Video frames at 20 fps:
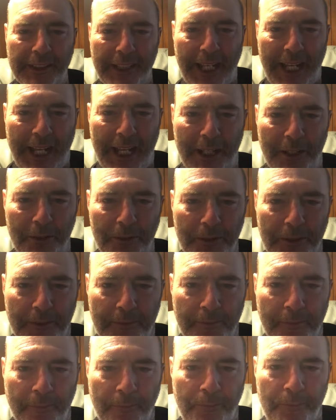down.
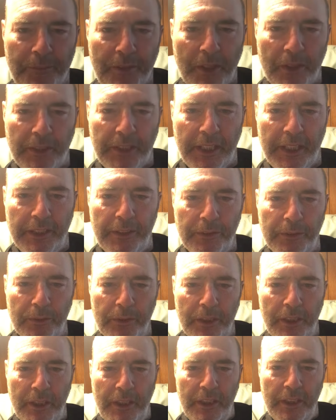Okay,
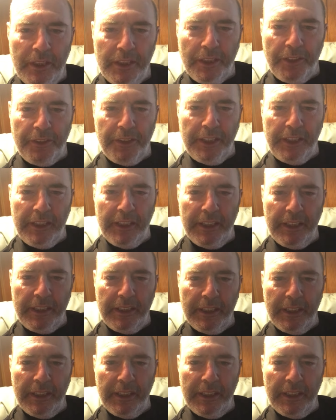the thing that